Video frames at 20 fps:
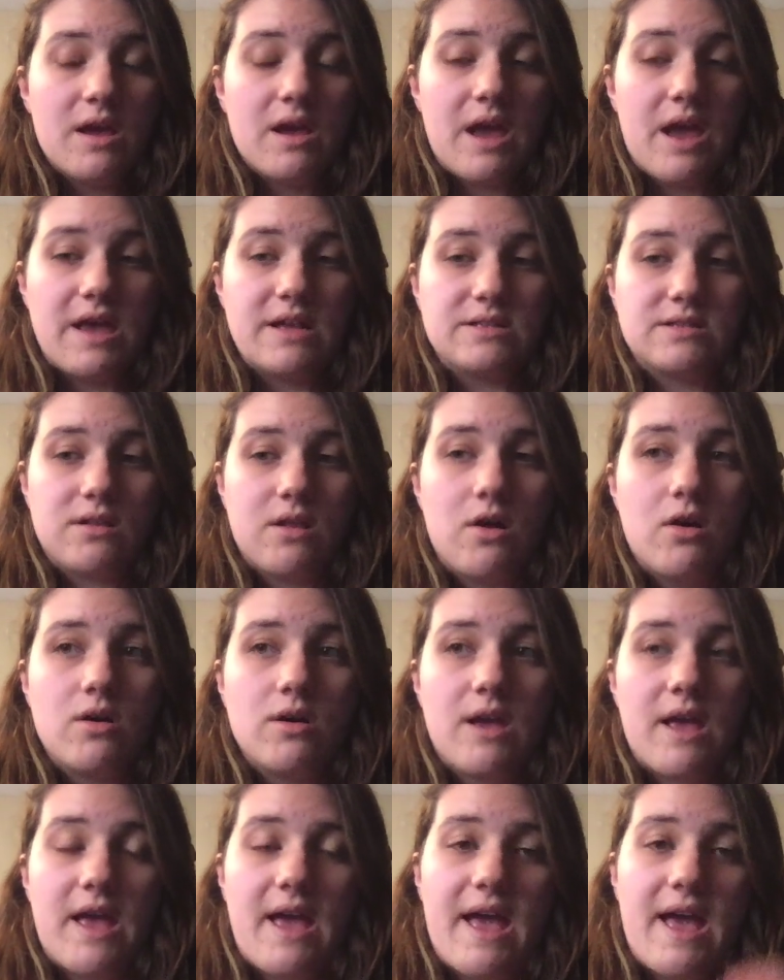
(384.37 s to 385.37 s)
As
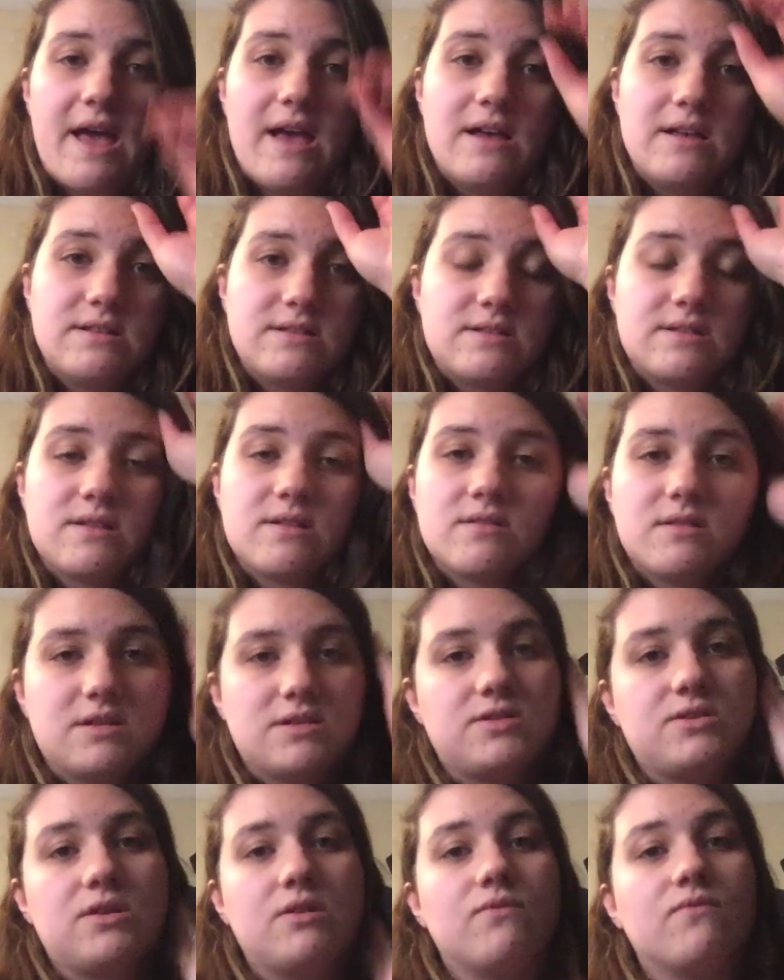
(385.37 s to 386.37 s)
long as the
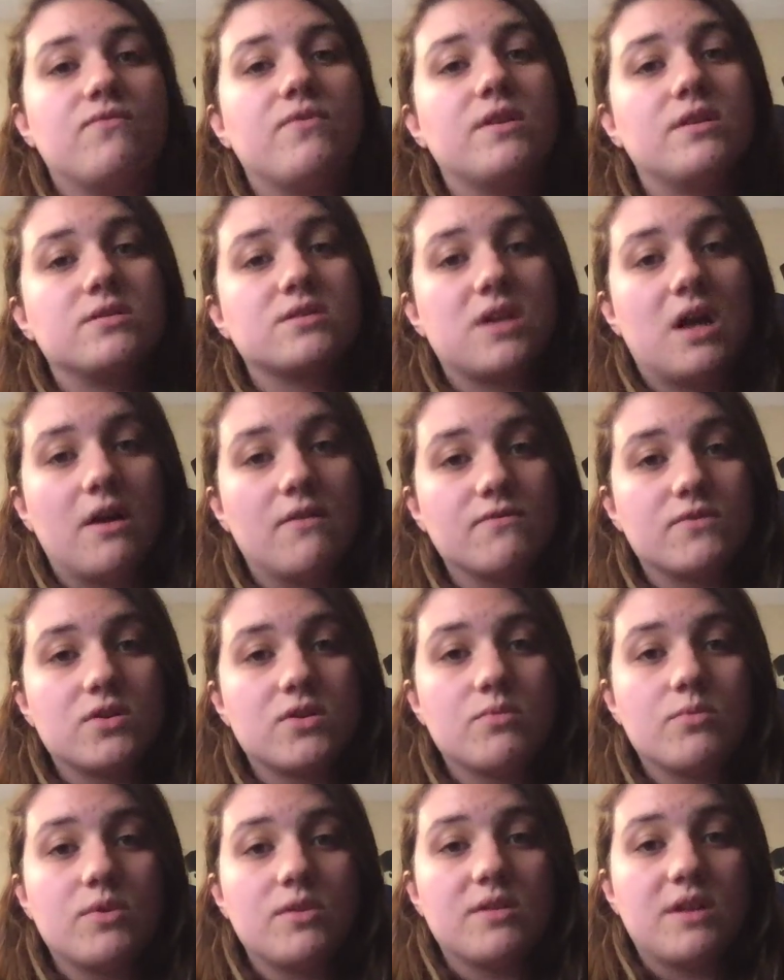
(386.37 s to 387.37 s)
student feels
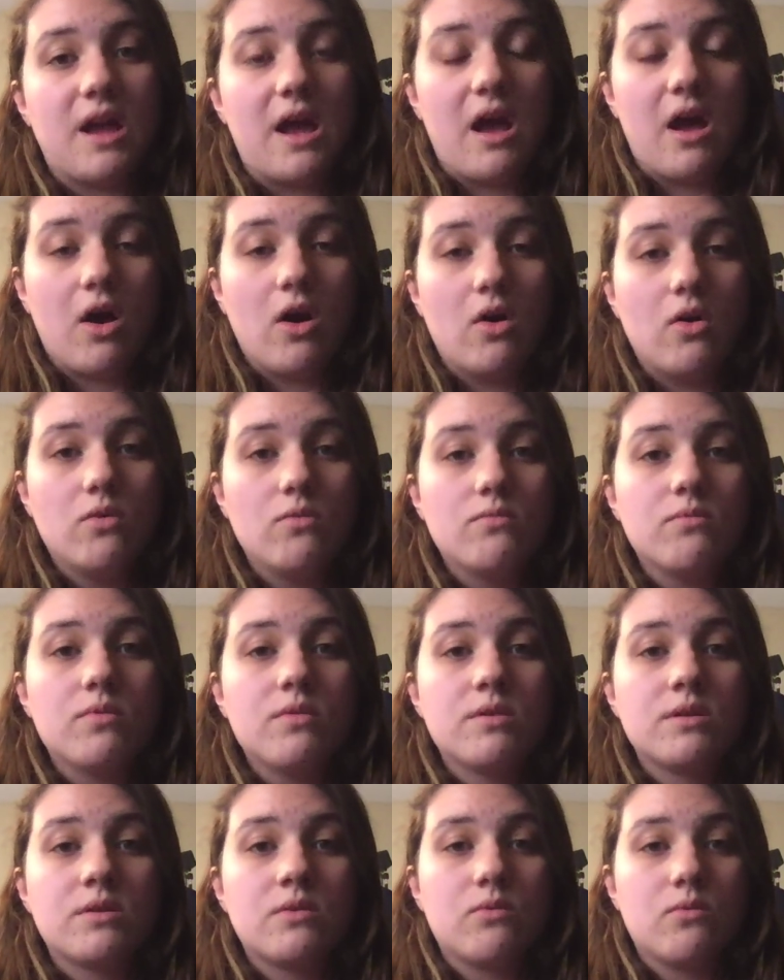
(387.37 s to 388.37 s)
comfortable and at home
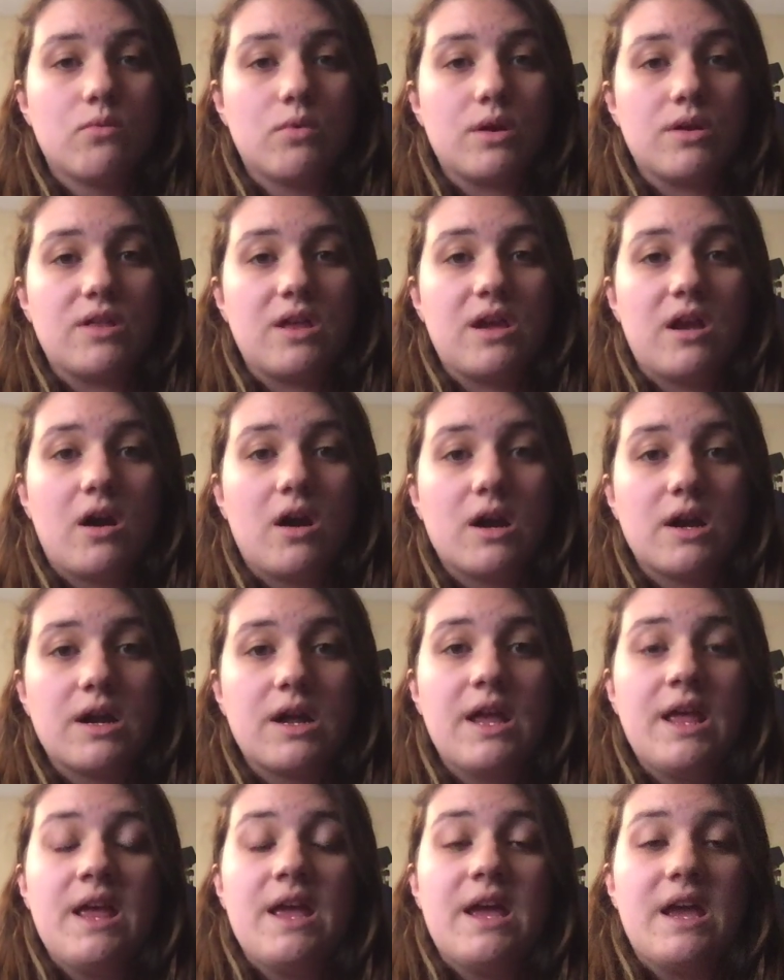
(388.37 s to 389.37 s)
where they are,
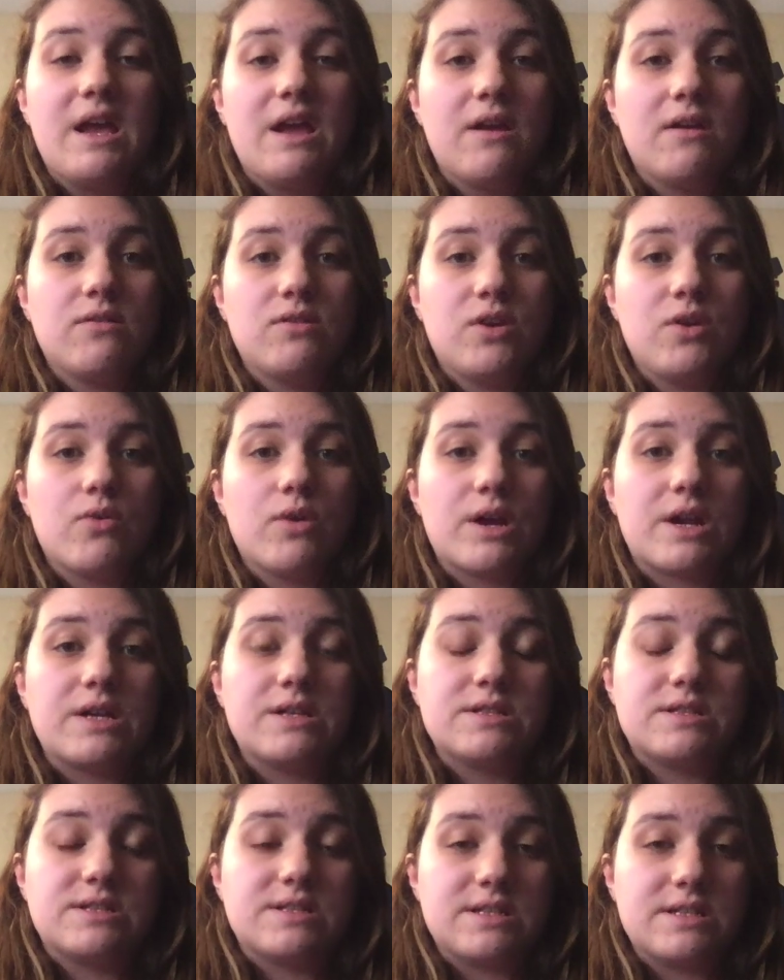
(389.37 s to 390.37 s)
and you are
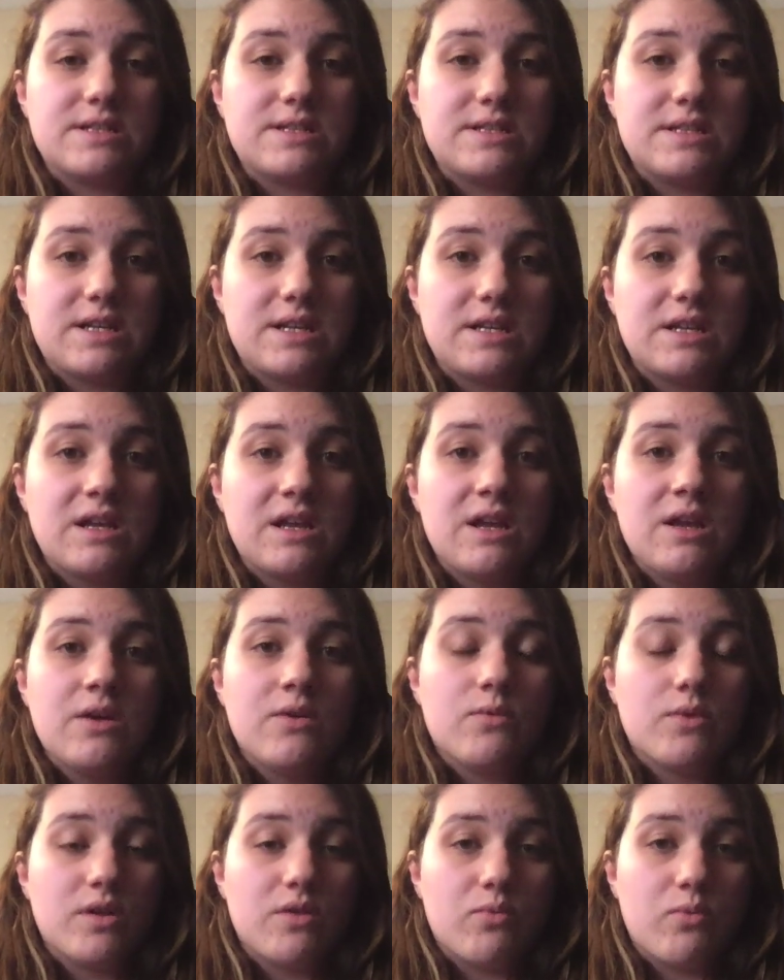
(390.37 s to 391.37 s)
consistent
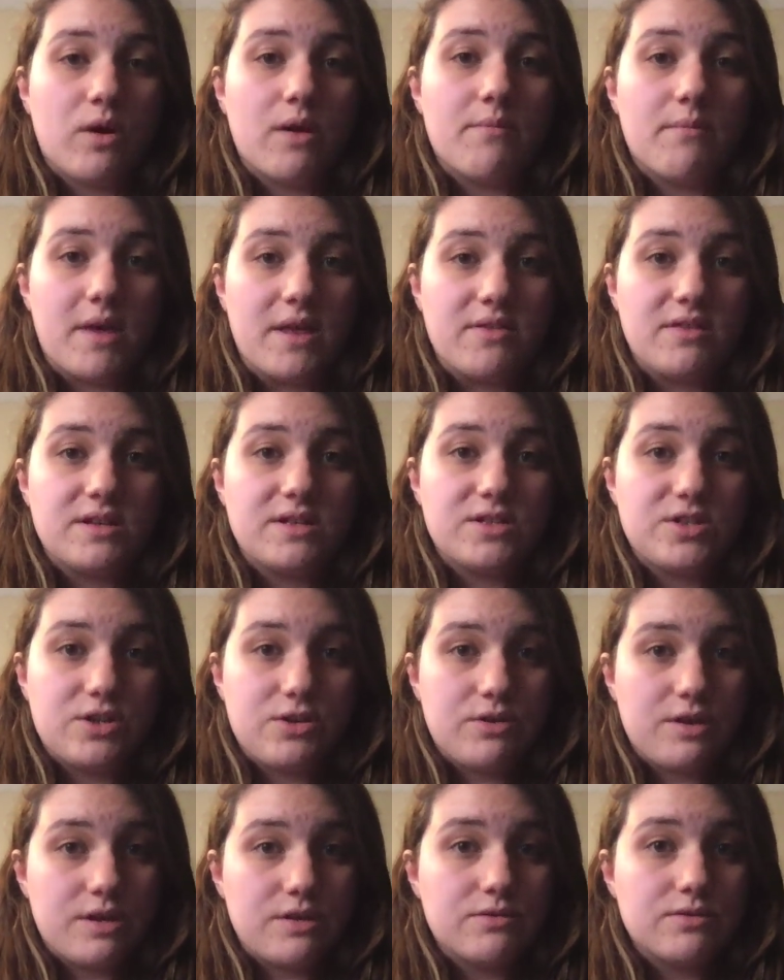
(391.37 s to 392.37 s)
with what methods you
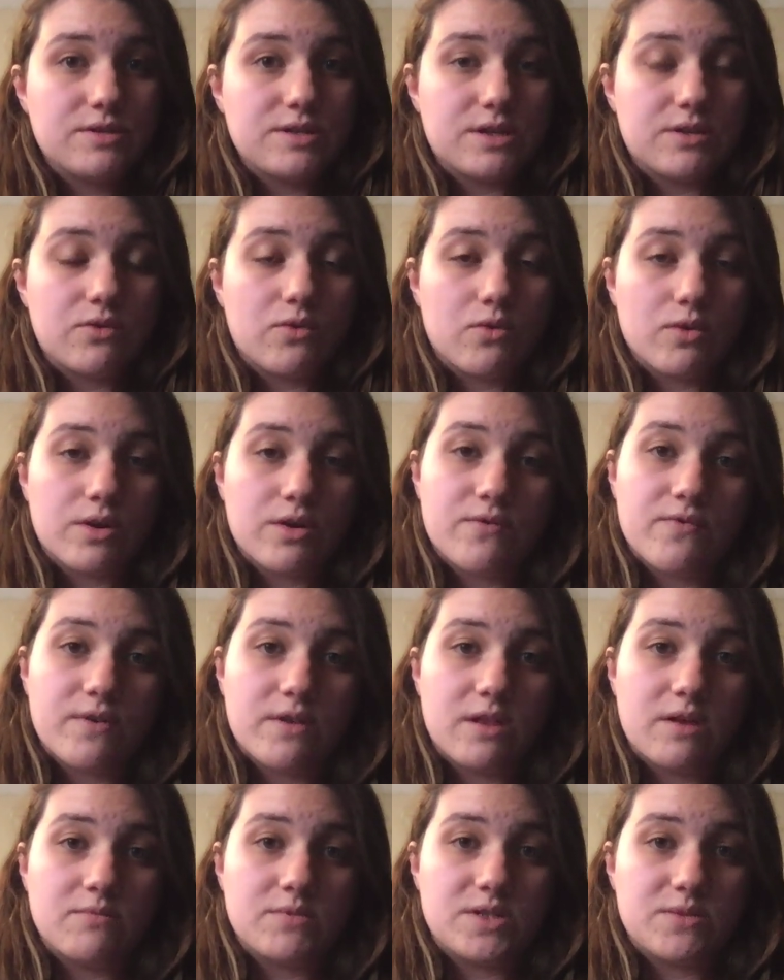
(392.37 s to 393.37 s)
use in order for
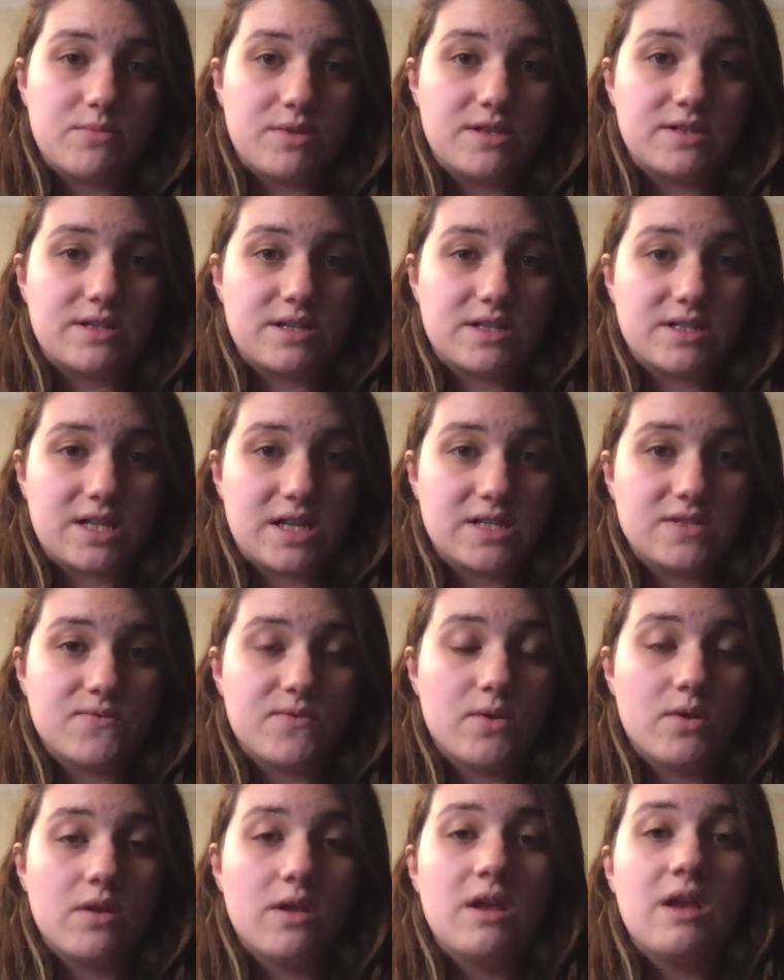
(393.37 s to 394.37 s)
them to be
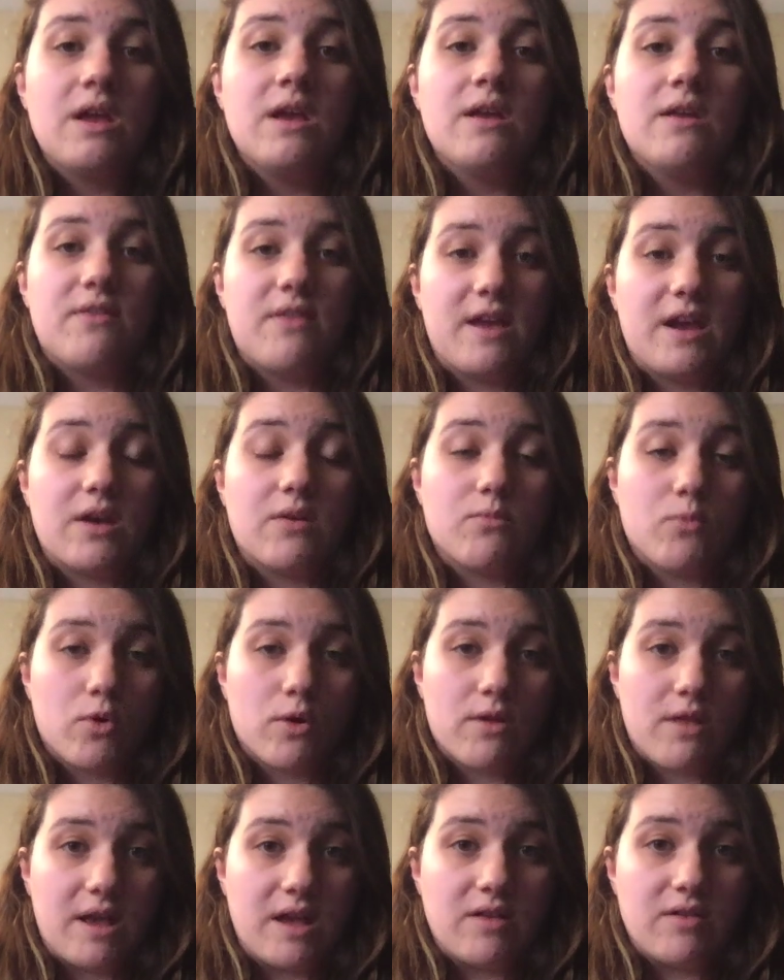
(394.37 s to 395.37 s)
successful, they are
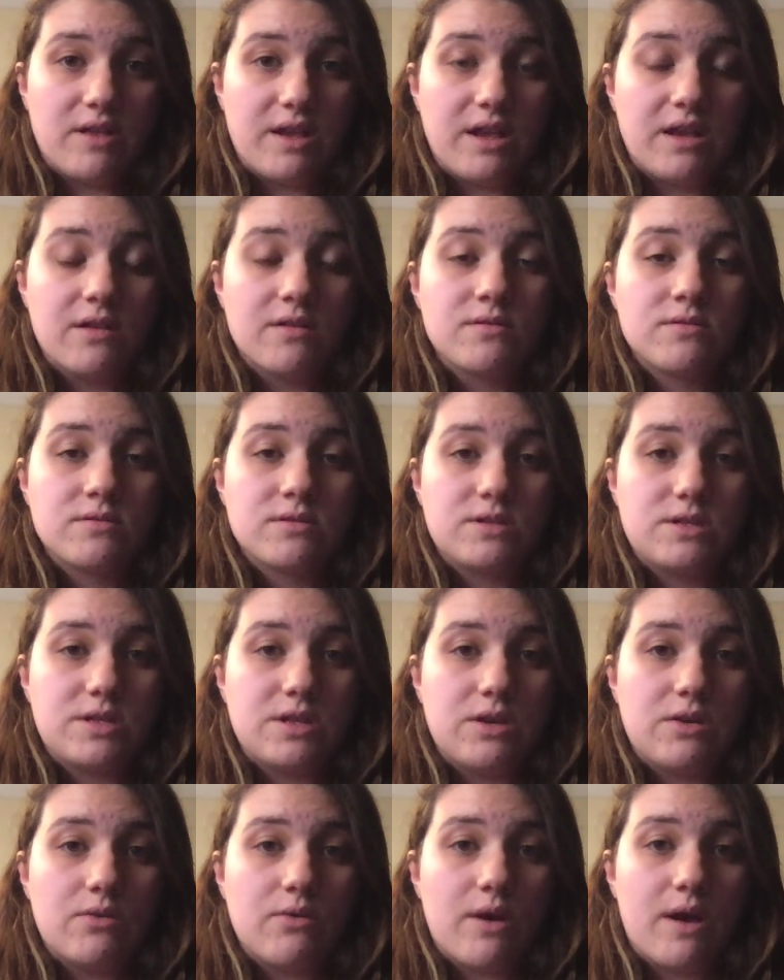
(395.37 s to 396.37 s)
more likely
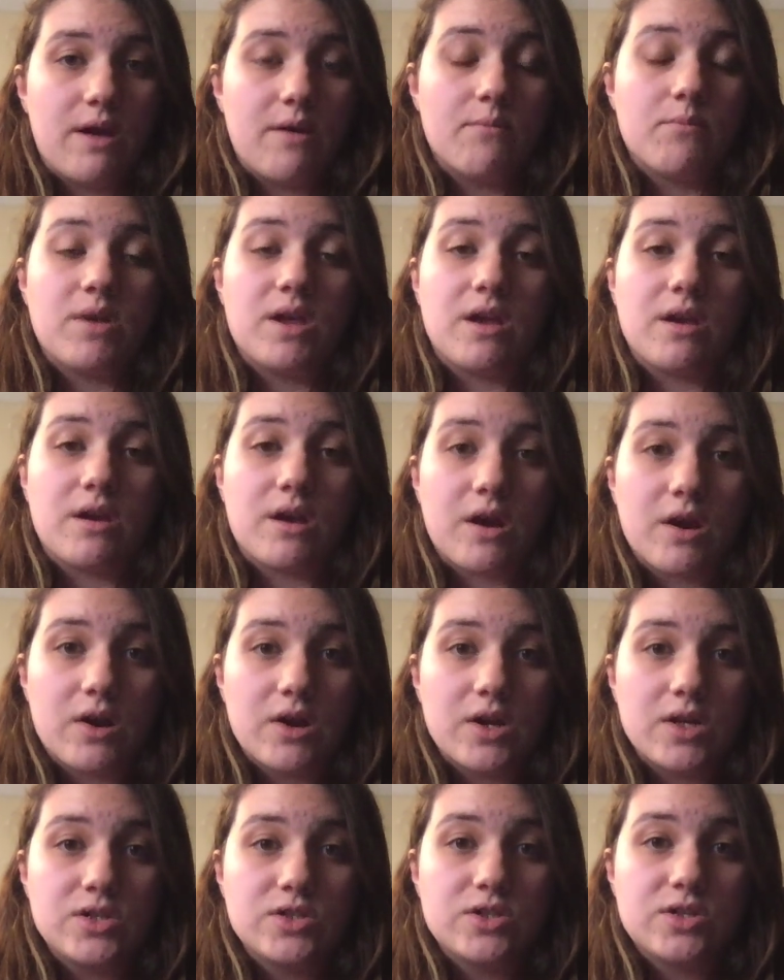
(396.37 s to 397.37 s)
to be
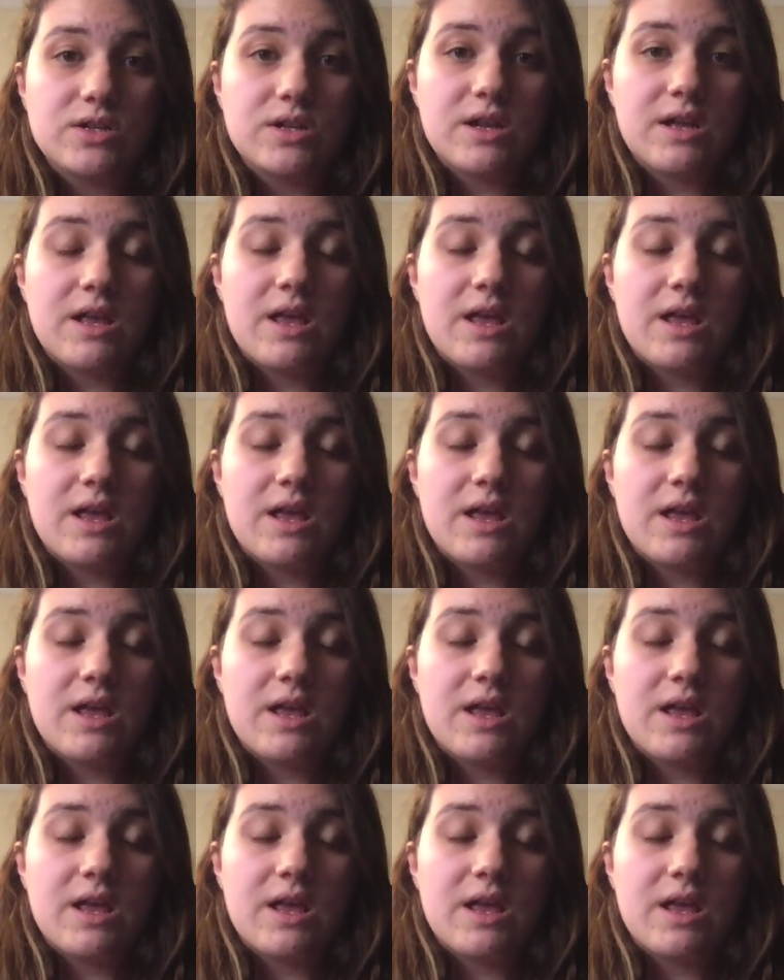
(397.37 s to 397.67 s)
encouraged